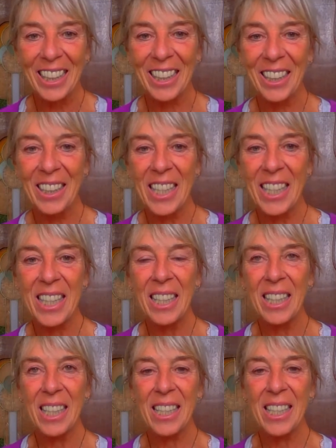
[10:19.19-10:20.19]
Yeah, it's
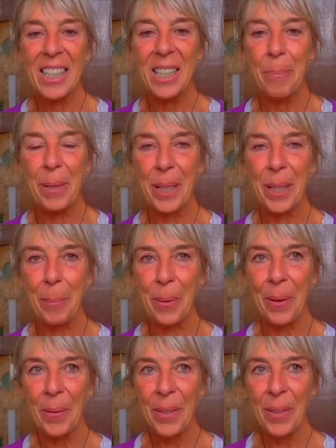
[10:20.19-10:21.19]

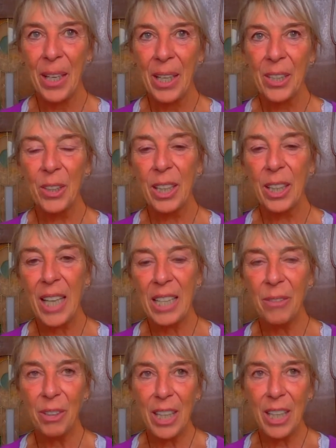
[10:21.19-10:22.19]
applicable. So the
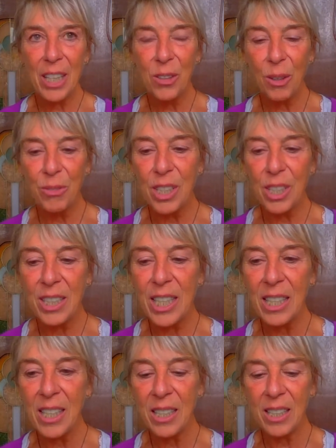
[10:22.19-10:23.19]
classification of
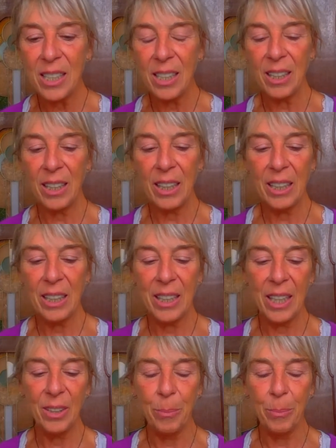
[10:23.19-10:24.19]
diseases
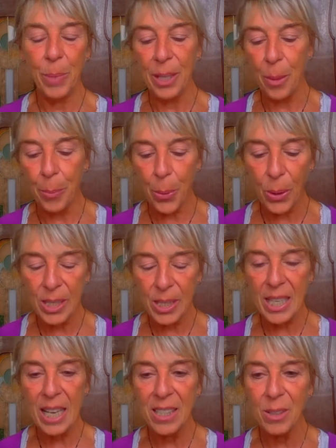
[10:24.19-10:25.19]
in a broad
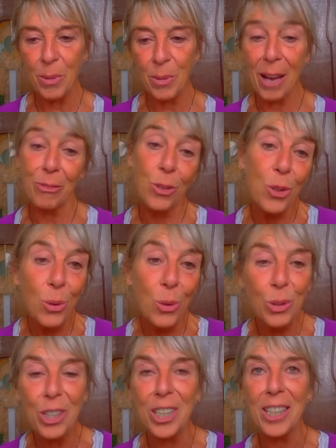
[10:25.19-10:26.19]
sense, we have
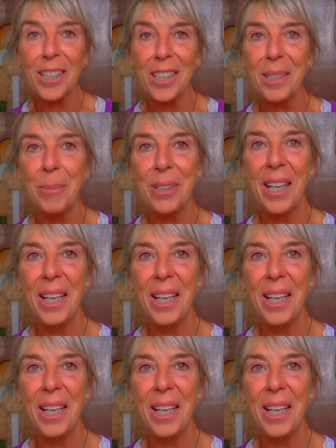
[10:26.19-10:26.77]
new diseases, but